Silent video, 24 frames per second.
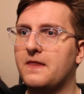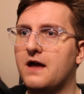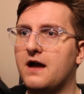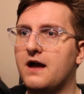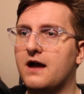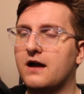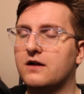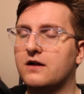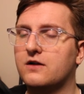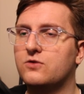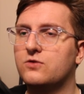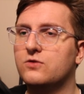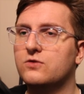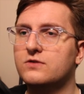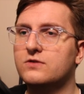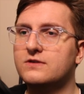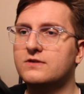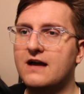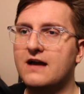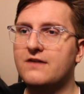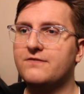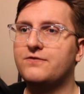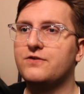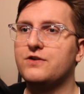
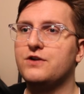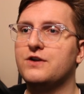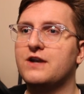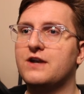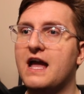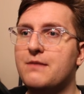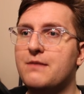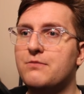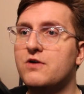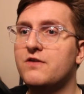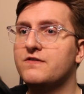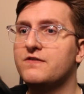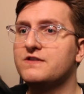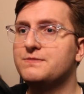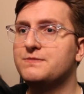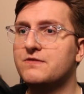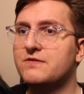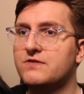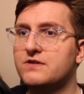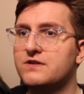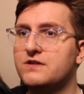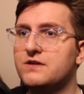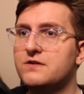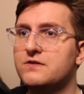cooldown for Unite move has been
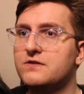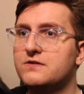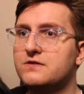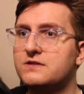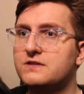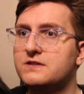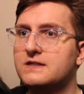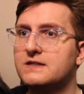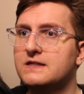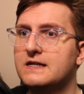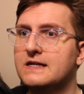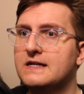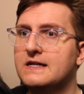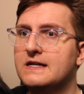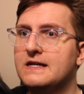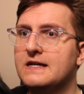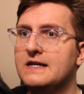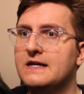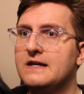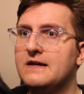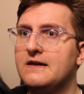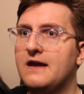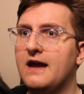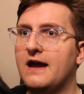reduced.
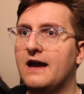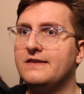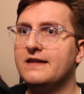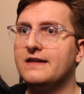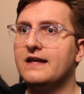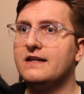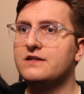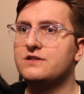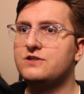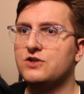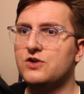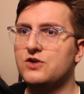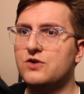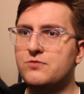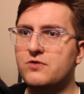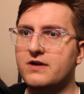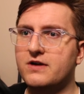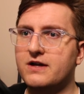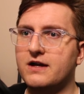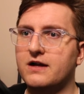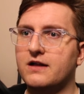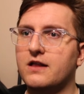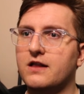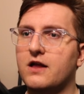And then
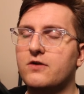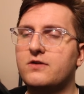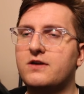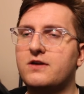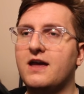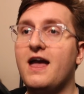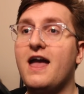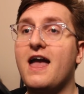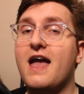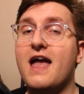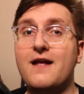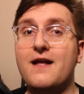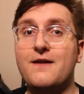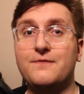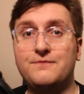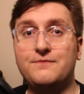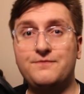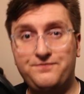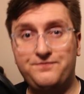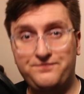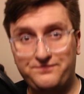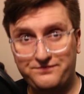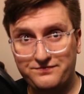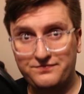Azumarill, okay.
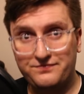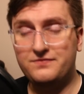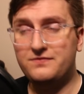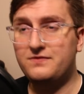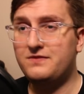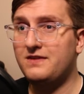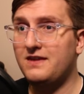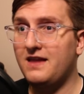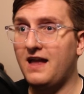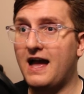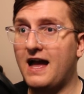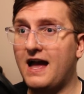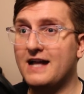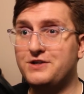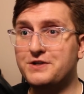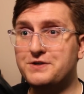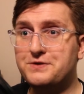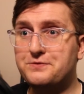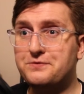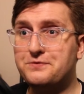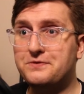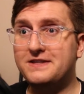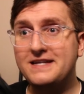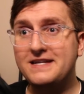I
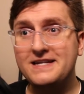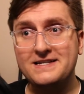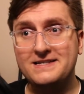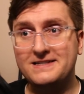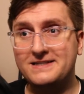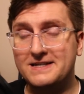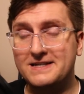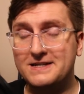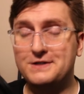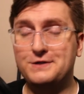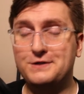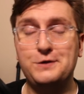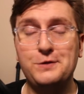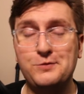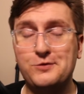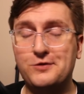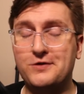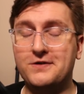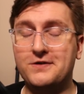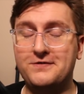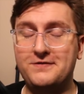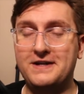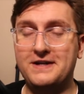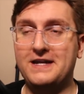just released an
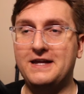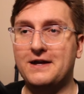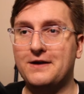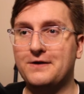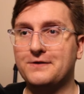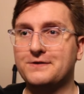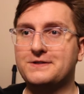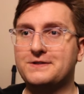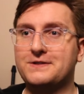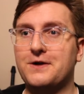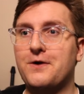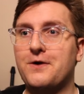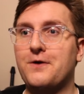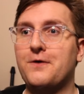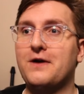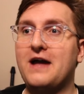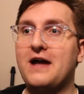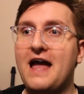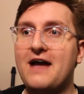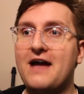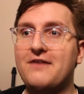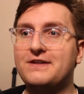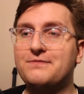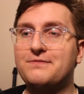Azumarill video, so
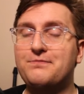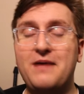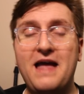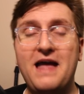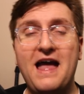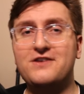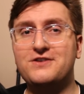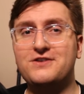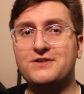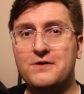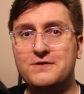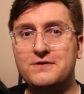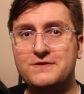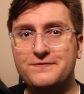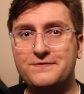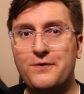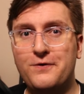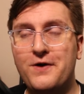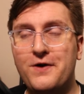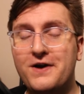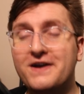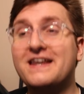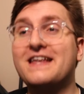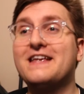having patch notes
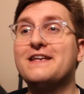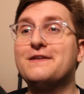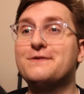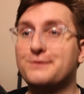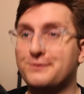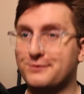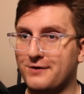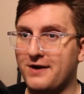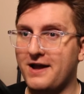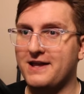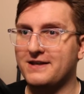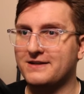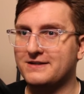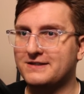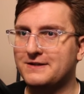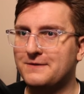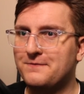for it is great.